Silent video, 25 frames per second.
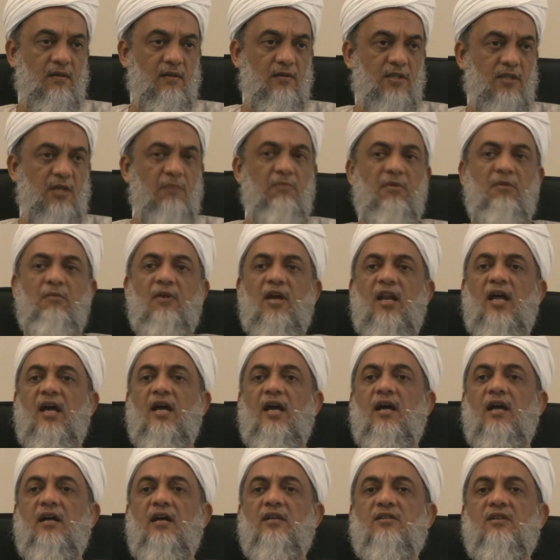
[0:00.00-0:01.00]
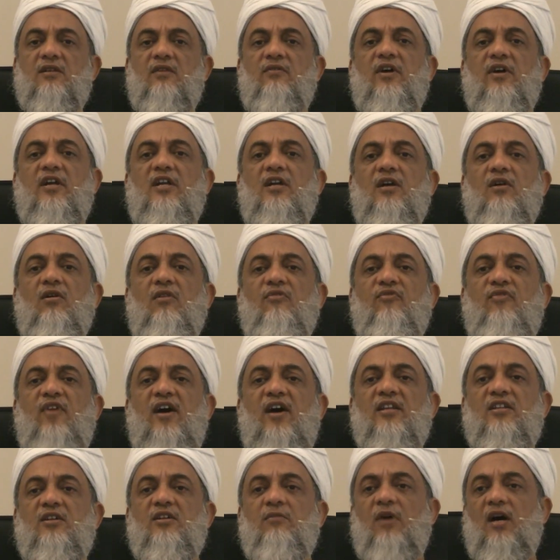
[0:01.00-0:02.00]
Send me malaika. It is the wedding of
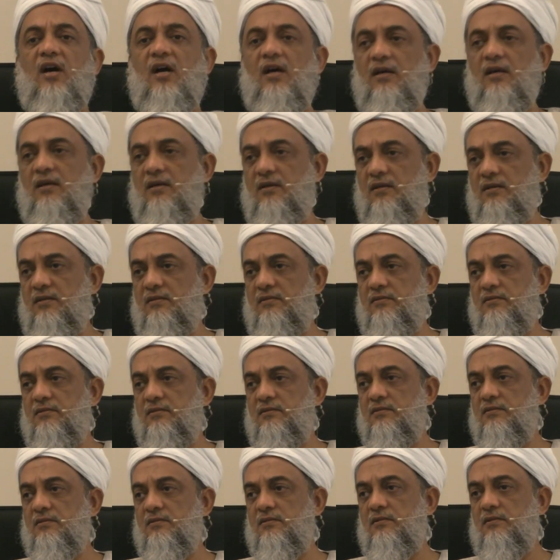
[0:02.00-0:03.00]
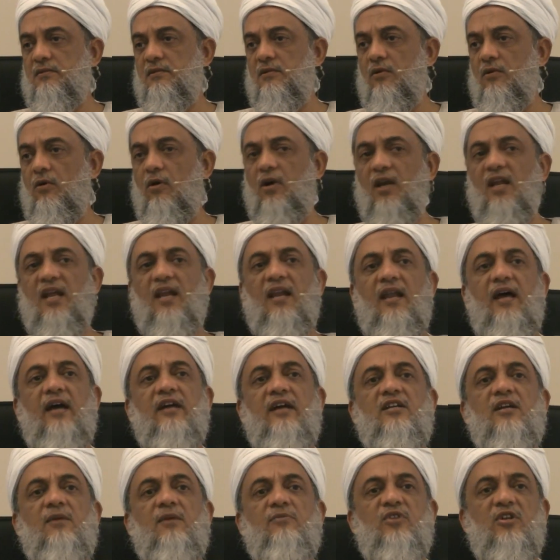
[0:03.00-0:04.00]
Fatima. Oh Allah,
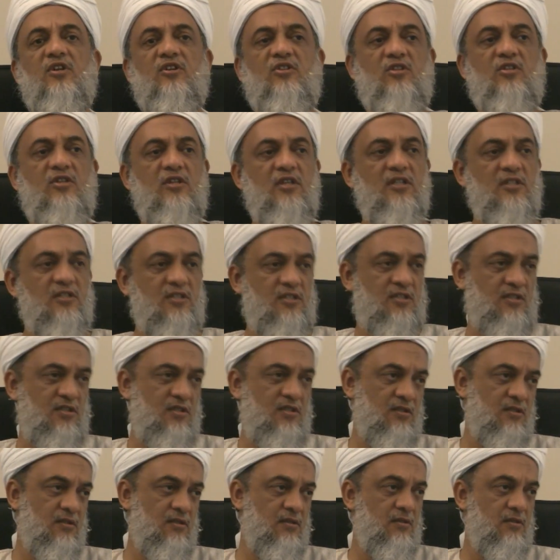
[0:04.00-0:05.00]
light up the trees.